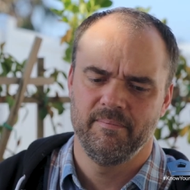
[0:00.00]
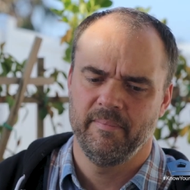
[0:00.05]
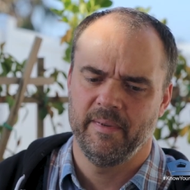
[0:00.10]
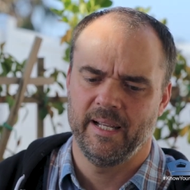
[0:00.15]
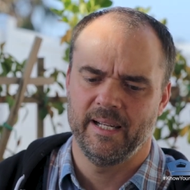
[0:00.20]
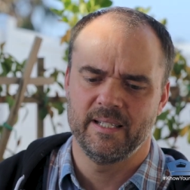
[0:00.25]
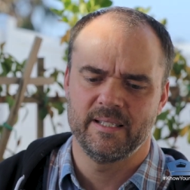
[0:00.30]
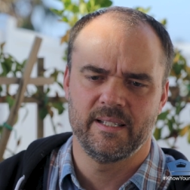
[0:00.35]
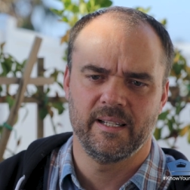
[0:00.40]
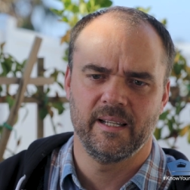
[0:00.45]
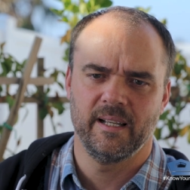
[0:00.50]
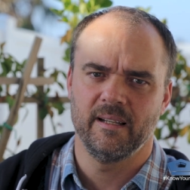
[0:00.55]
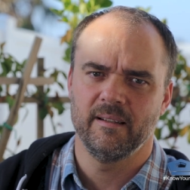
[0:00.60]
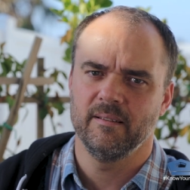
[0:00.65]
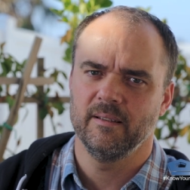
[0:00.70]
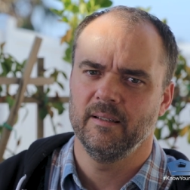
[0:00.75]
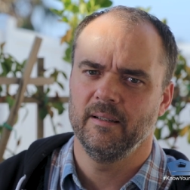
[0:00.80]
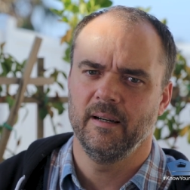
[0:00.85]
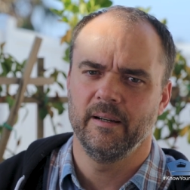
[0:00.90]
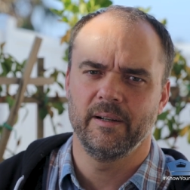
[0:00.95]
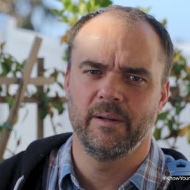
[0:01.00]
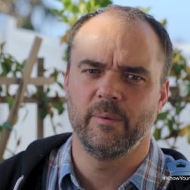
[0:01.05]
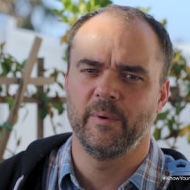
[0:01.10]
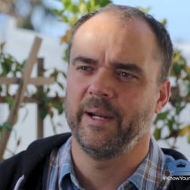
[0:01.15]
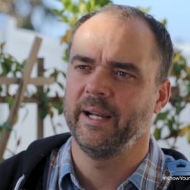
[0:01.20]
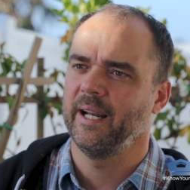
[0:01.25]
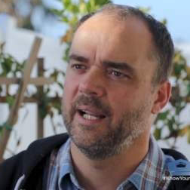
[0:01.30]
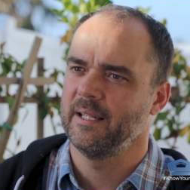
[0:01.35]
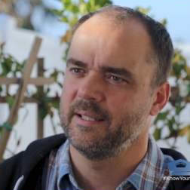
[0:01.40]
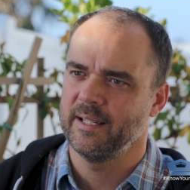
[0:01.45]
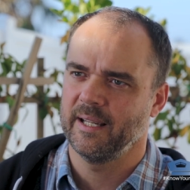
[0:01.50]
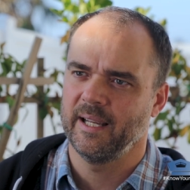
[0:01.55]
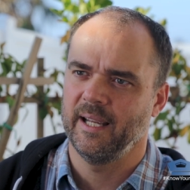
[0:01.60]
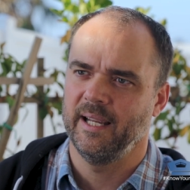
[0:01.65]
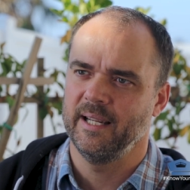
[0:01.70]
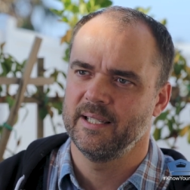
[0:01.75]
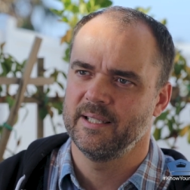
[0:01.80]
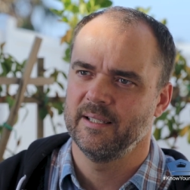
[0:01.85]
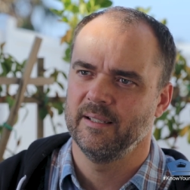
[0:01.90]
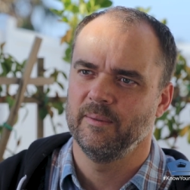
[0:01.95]
managed to get a great
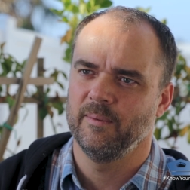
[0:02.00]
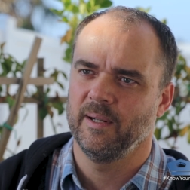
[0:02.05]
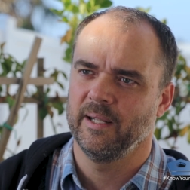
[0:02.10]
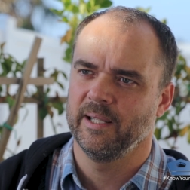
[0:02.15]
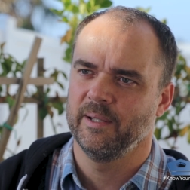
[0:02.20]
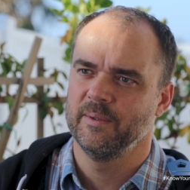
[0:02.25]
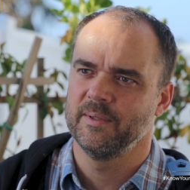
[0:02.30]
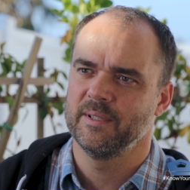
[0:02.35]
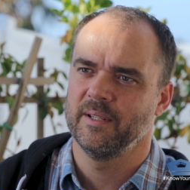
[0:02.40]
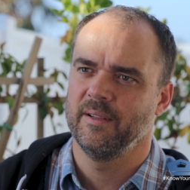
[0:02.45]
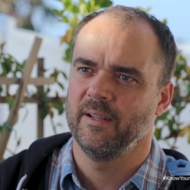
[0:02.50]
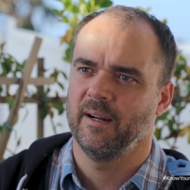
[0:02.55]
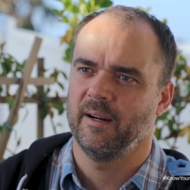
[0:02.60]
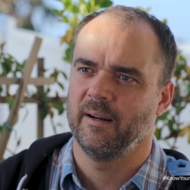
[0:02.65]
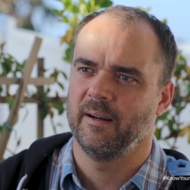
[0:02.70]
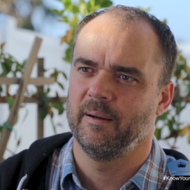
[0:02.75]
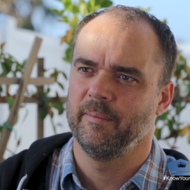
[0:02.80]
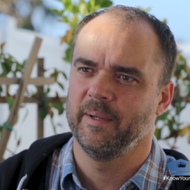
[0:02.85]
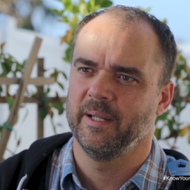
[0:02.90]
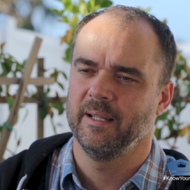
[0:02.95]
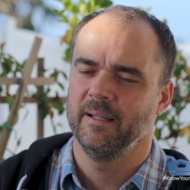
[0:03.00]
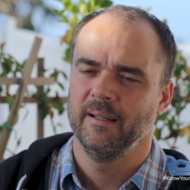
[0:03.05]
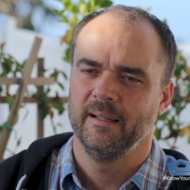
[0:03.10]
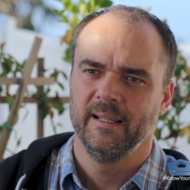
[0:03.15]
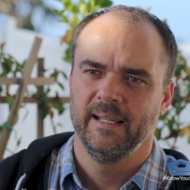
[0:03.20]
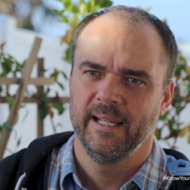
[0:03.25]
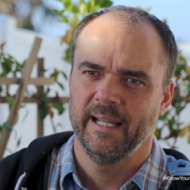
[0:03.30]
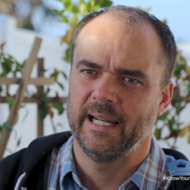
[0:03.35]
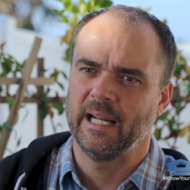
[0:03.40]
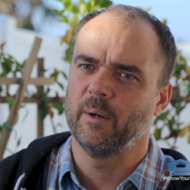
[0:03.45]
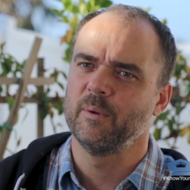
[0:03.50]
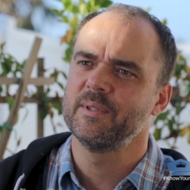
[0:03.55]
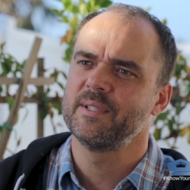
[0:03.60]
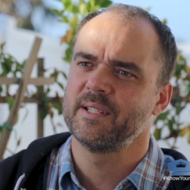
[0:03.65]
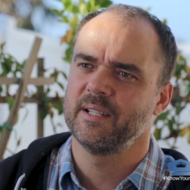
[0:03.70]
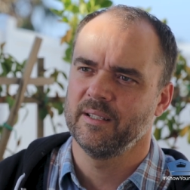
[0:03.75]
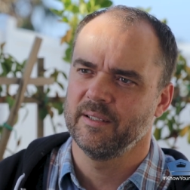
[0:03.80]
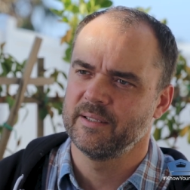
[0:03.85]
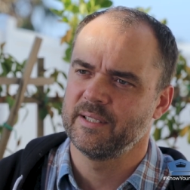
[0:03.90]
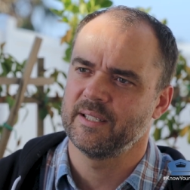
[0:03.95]
education while he was in the Army, and I was
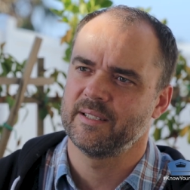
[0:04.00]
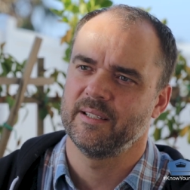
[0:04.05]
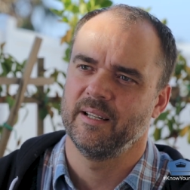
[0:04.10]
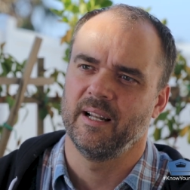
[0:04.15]
still just